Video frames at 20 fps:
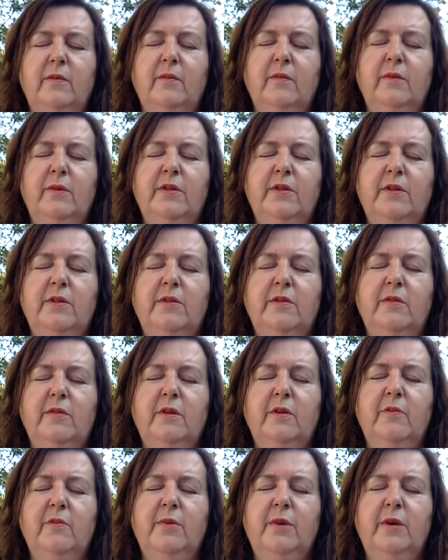which is your
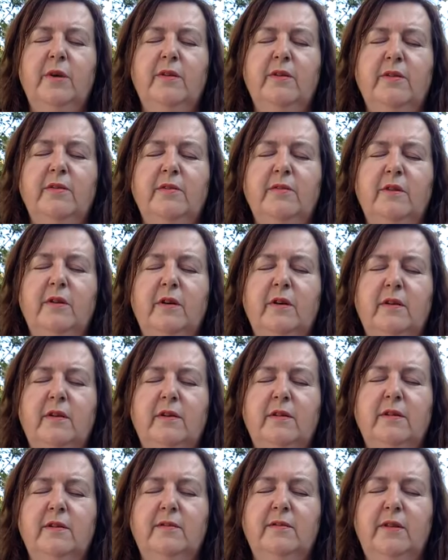own personal
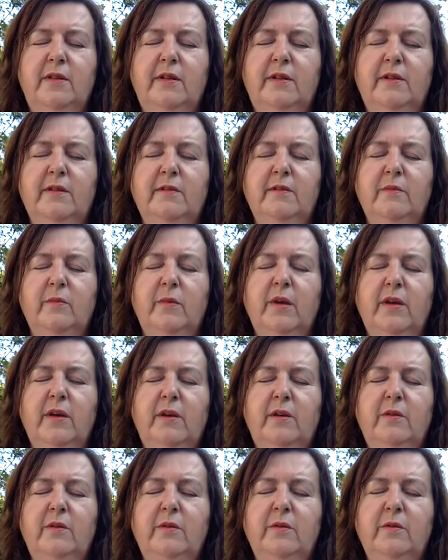Garden of Eden, where
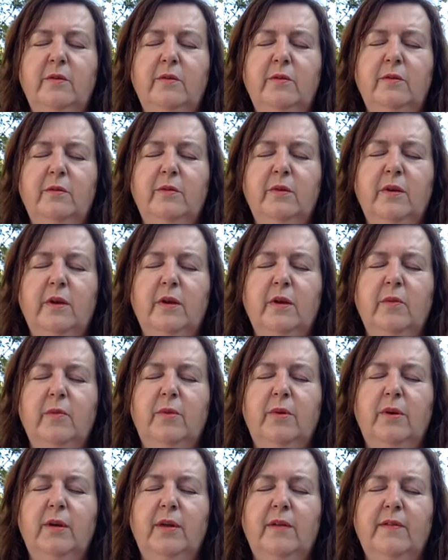you
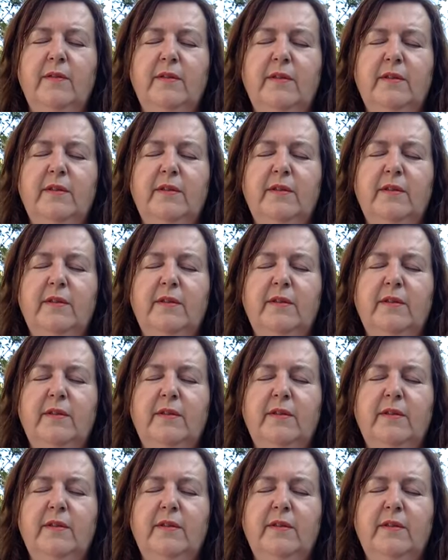plant the